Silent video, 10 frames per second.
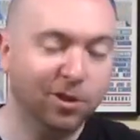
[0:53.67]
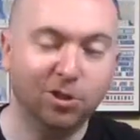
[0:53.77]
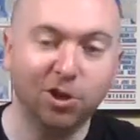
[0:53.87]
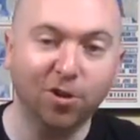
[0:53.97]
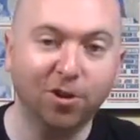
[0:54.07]

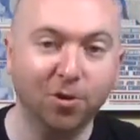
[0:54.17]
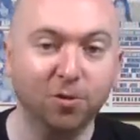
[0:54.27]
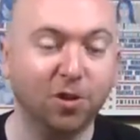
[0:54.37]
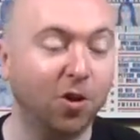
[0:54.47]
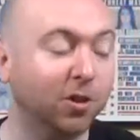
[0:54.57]
Jericho
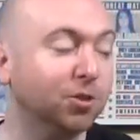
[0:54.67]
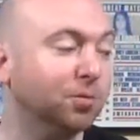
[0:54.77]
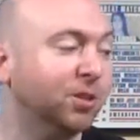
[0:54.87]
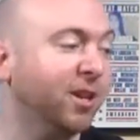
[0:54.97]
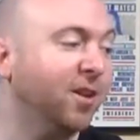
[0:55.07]
is
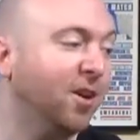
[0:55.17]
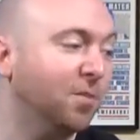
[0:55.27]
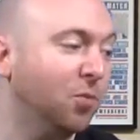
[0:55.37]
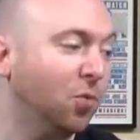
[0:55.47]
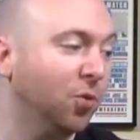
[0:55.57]
100%
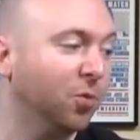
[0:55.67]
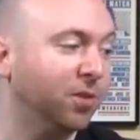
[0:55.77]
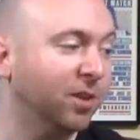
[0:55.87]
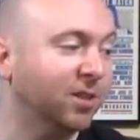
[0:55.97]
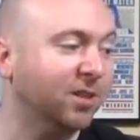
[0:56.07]
on board
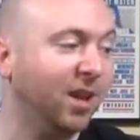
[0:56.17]
with this,